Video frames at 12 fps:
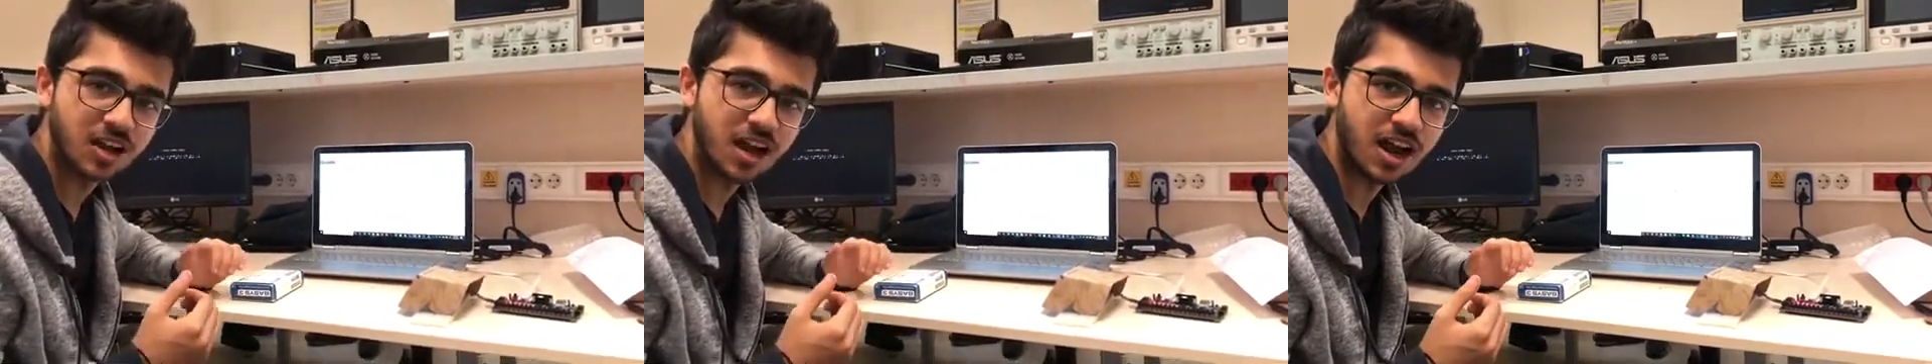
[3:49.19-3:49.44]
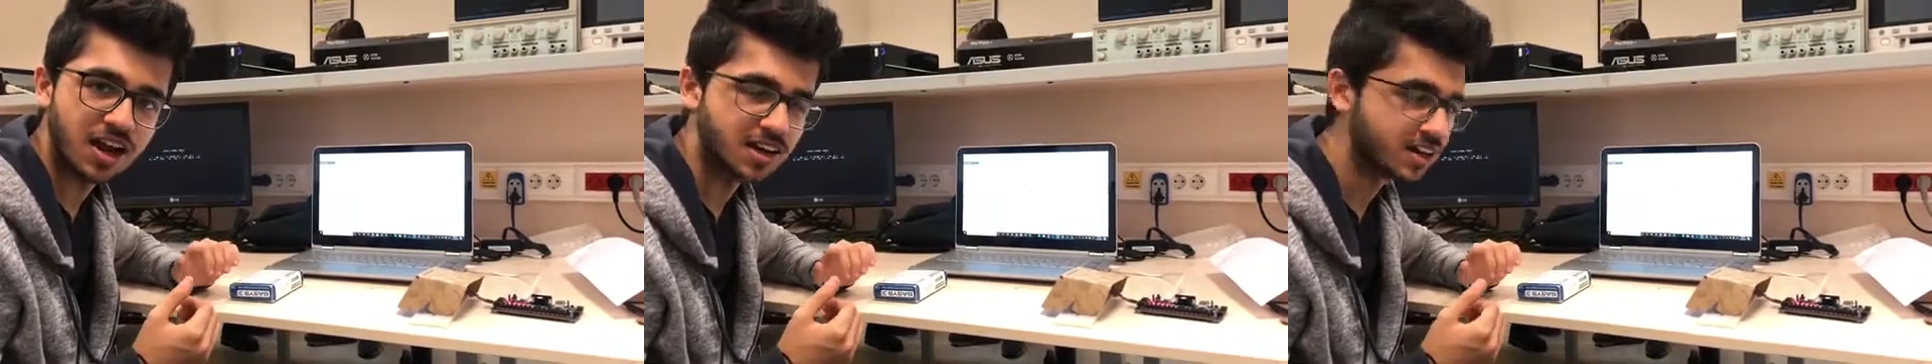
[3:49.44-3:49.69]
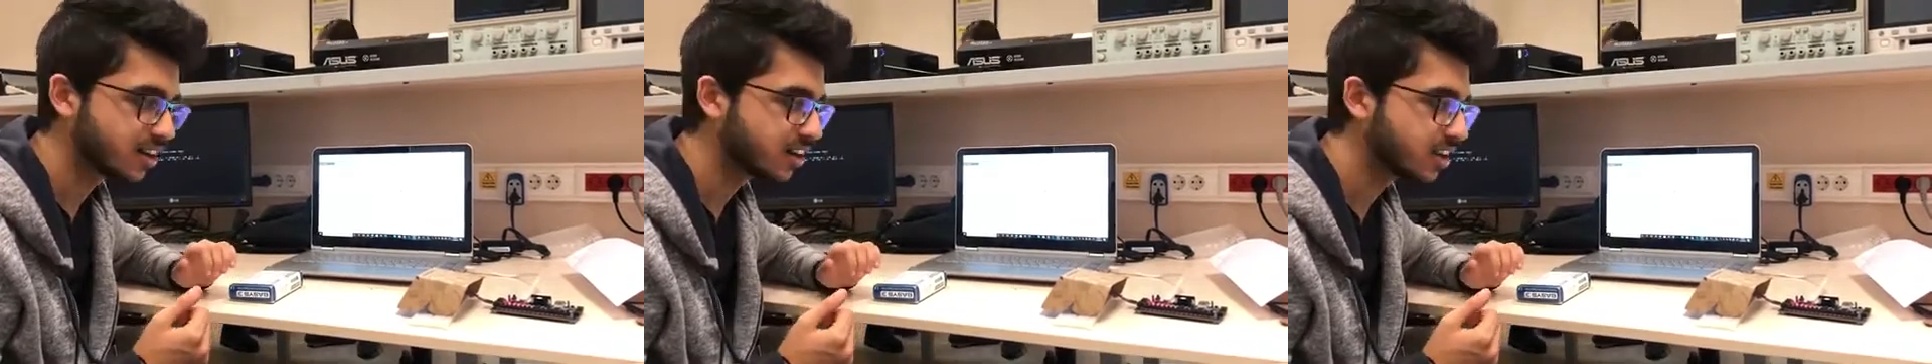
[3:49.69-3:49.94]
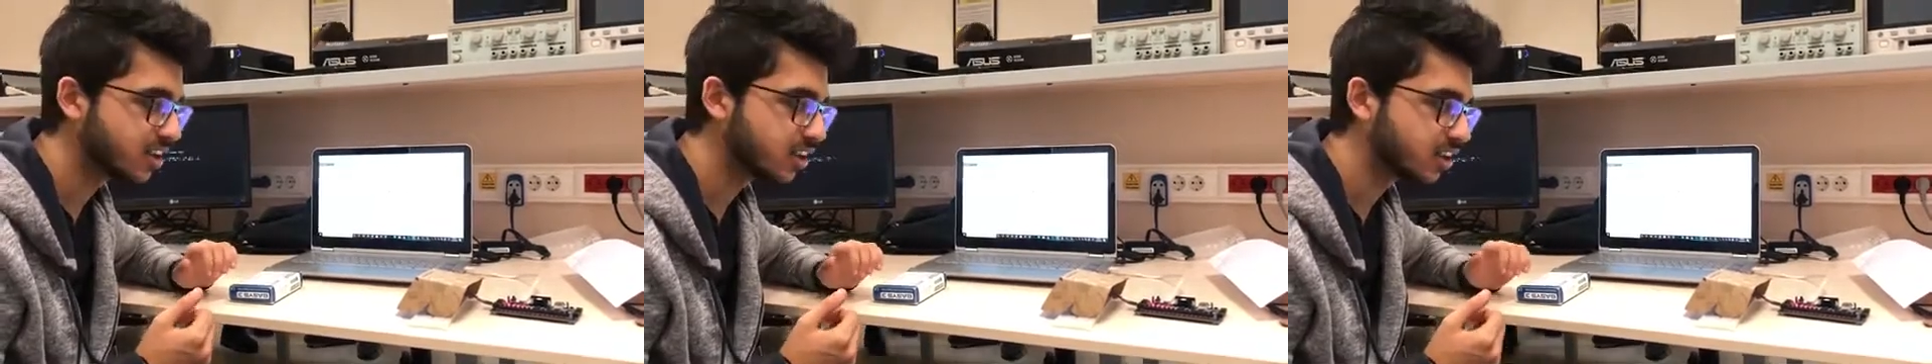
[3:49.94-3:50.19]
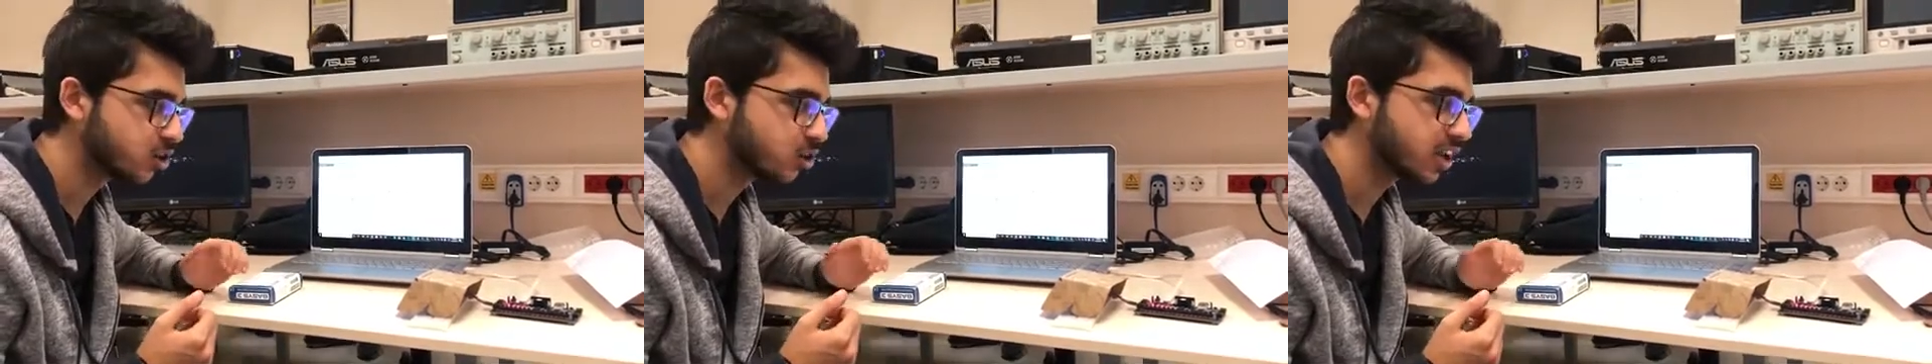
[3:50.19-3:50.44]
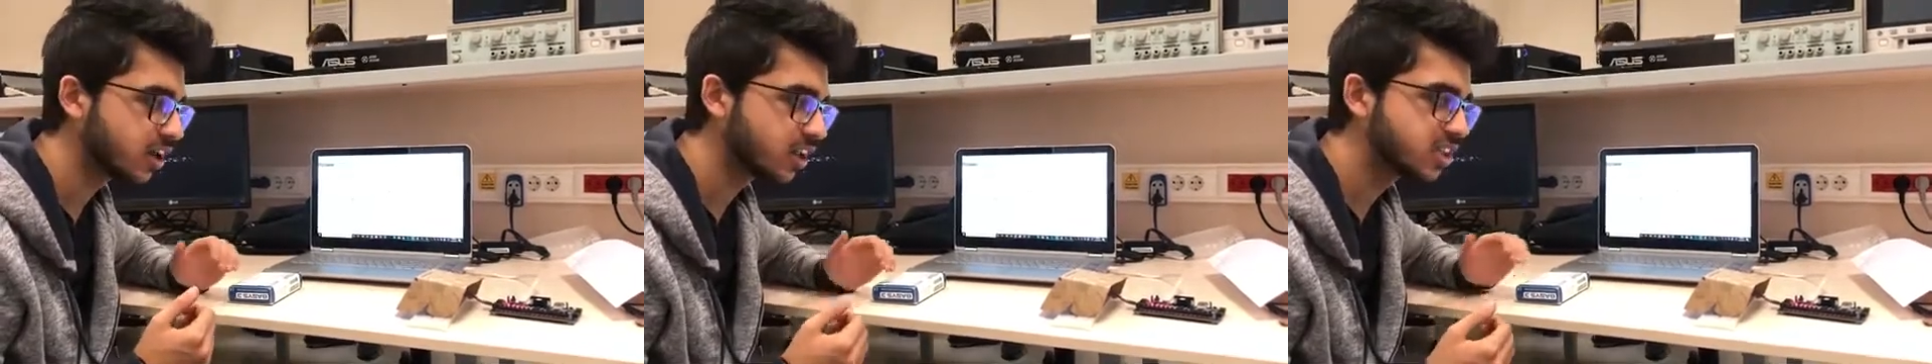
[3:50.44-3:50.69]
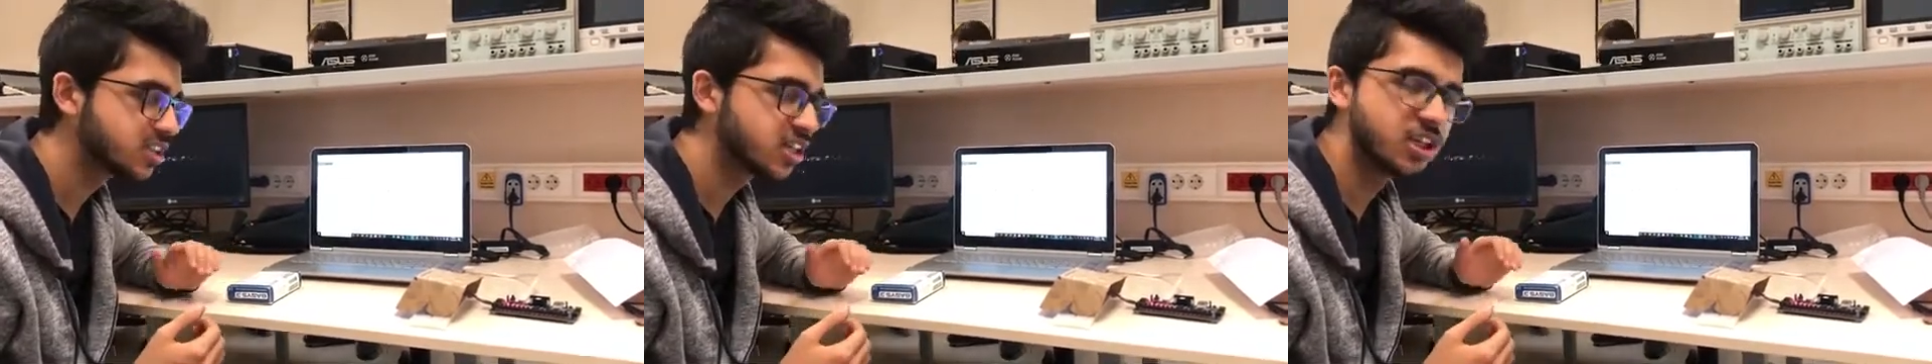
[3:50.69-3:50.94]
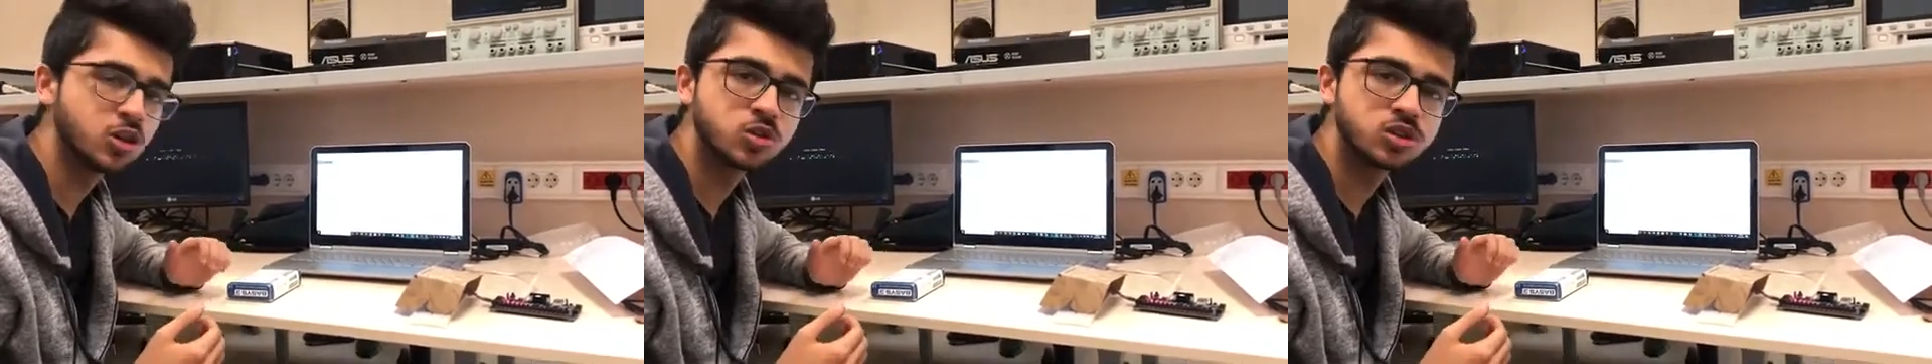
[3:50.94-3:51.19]
and you can easily
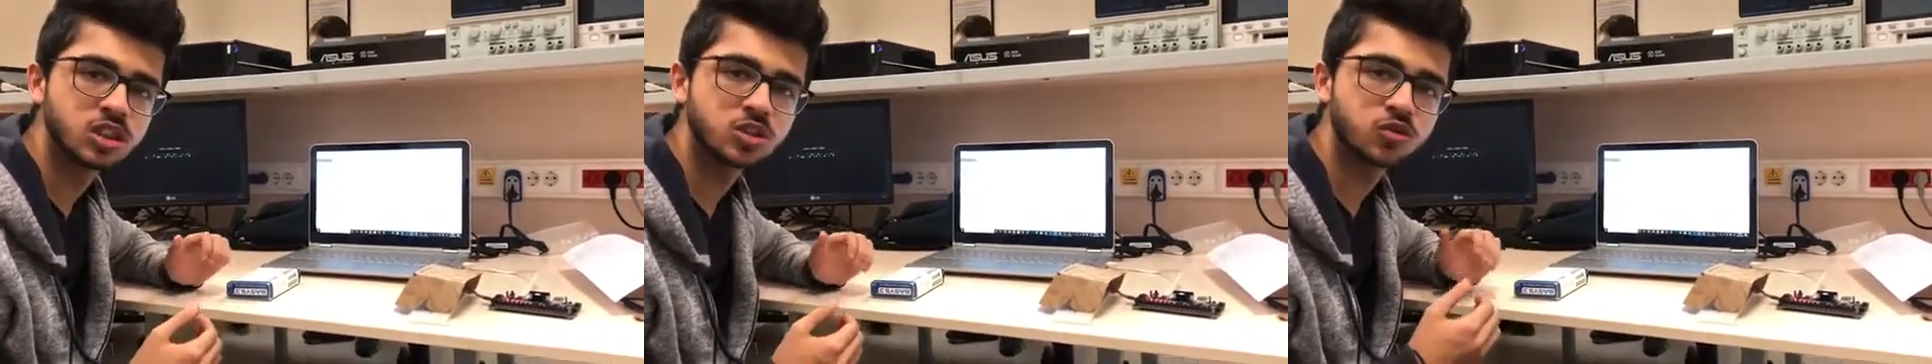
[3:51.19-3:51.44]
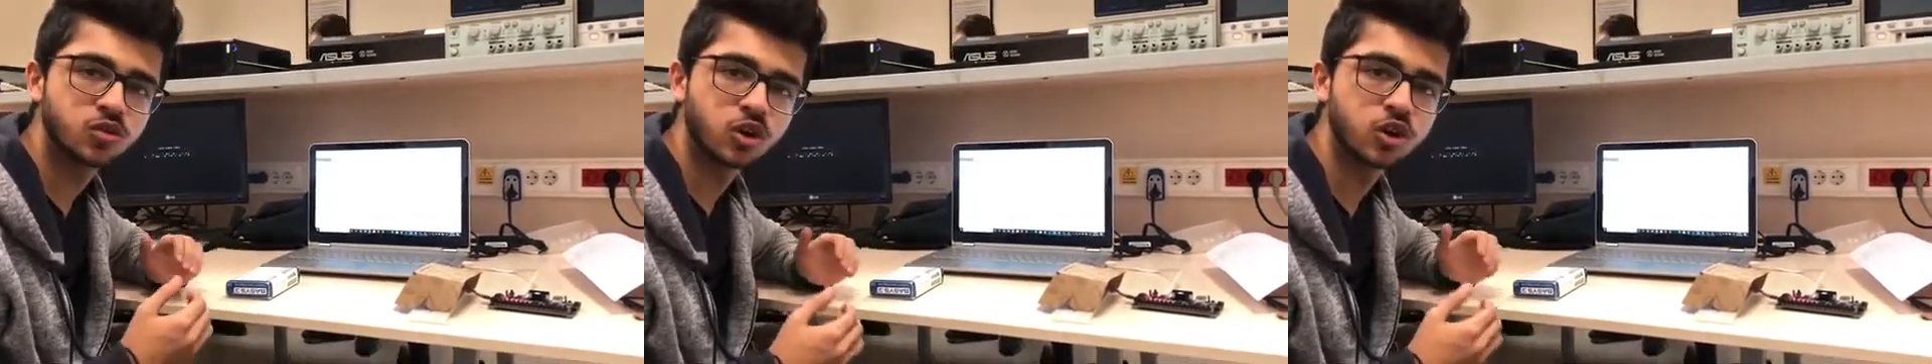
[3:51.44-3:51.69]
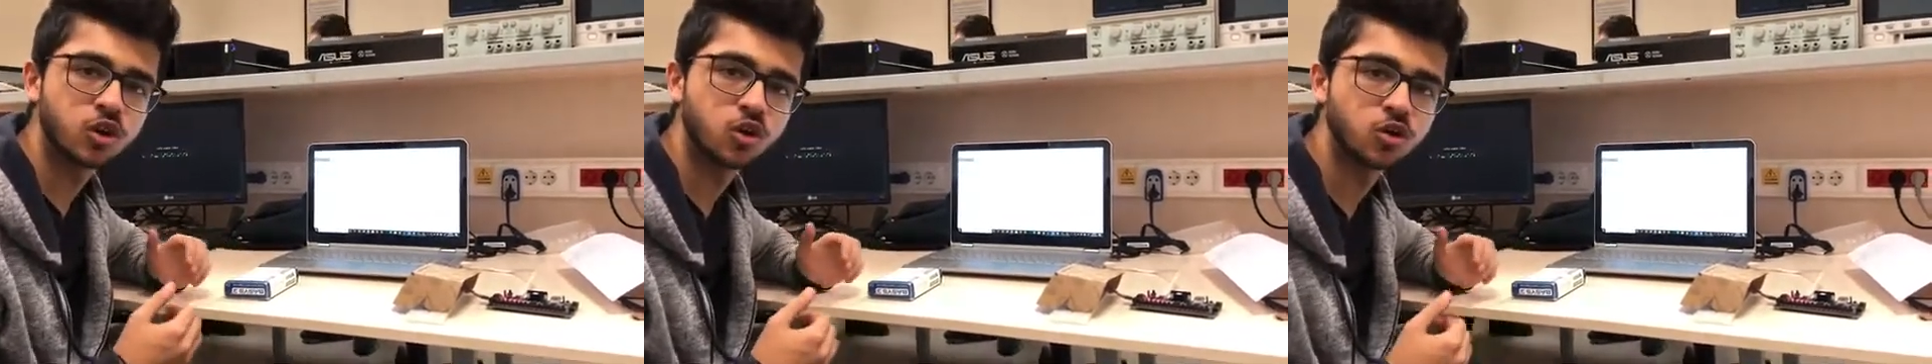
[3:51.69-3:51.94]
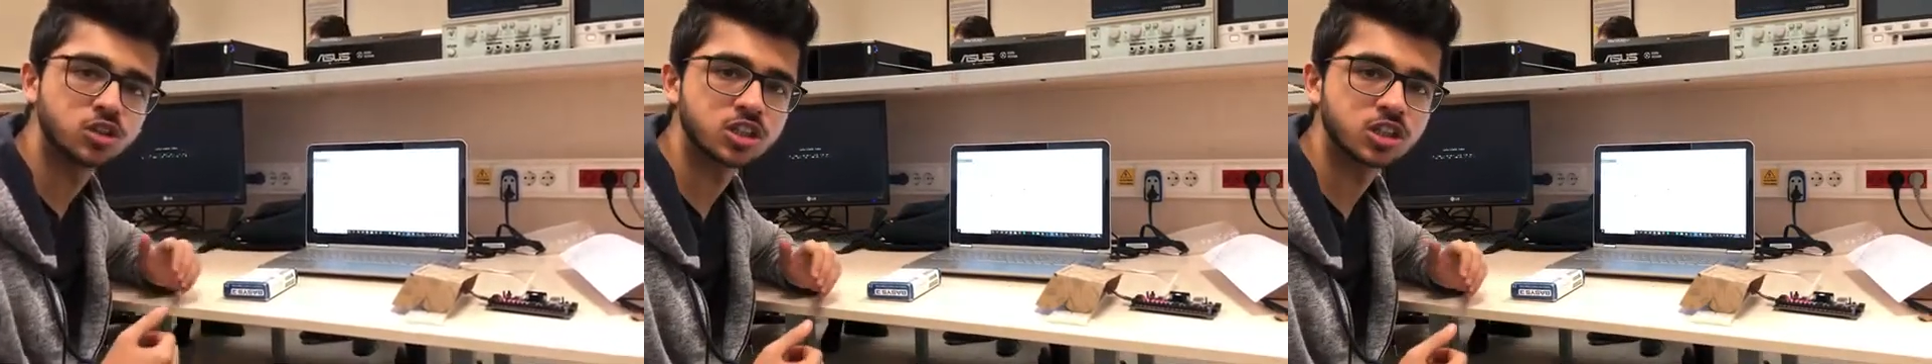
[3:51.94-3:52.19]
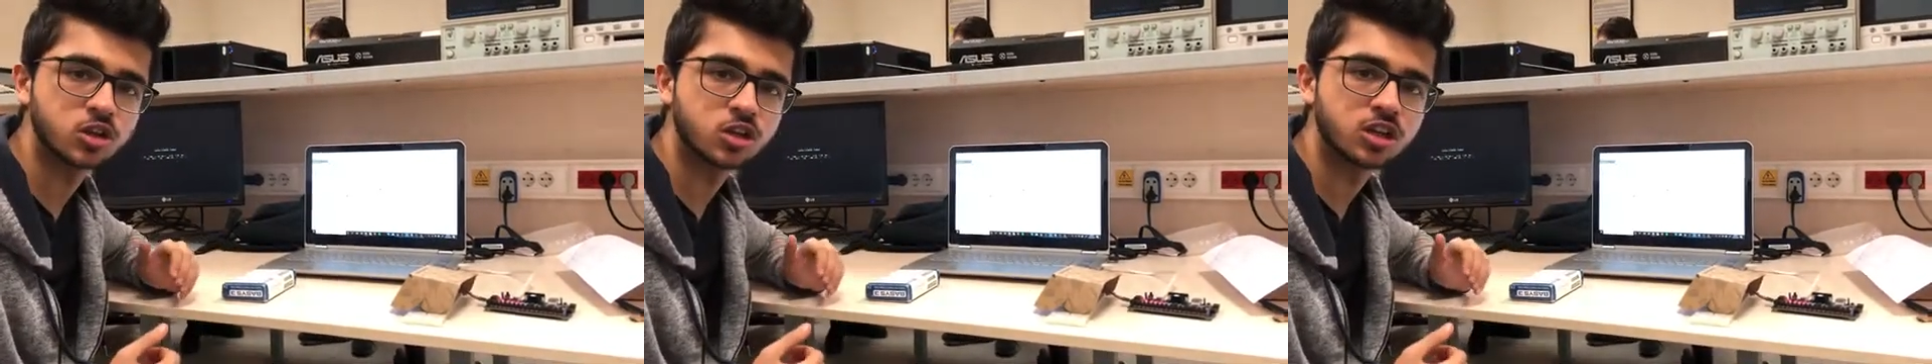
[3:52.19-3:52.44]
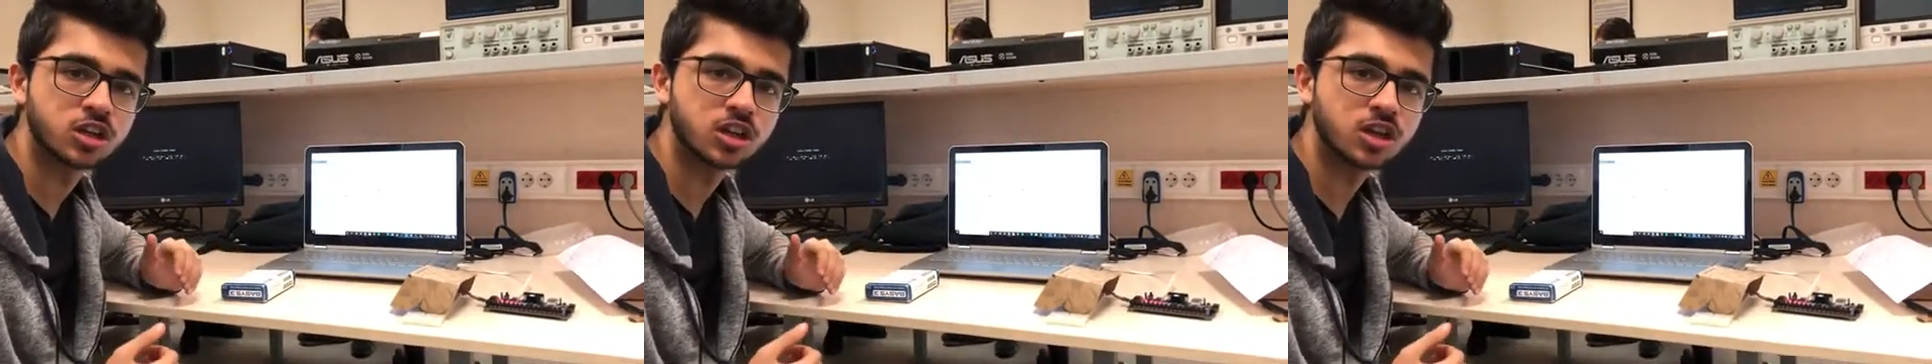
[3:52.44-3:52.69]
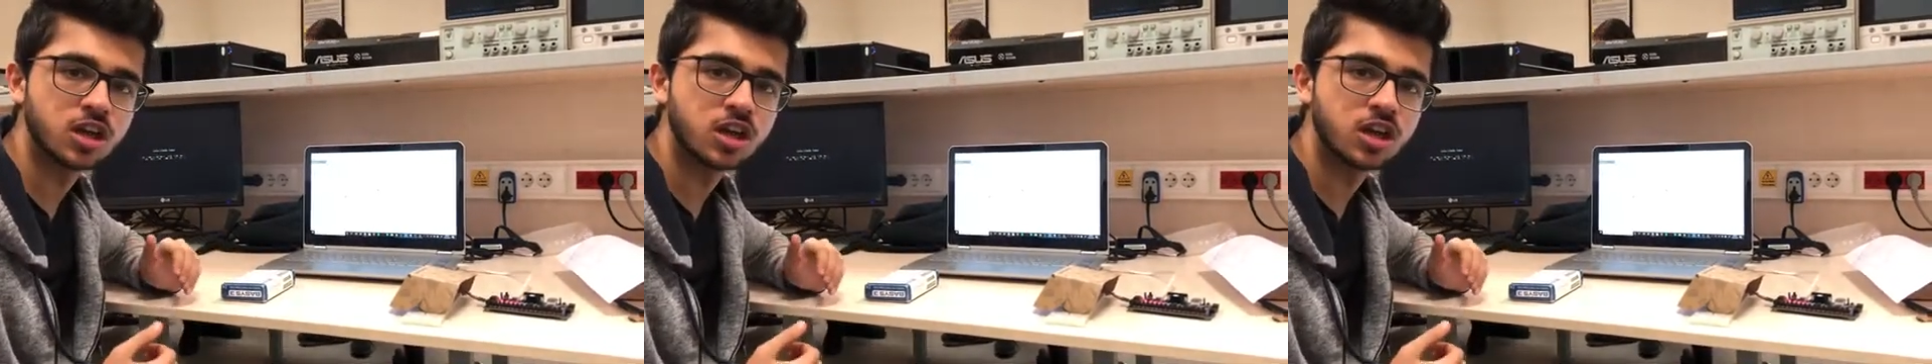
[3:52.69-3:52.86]
use this for your own security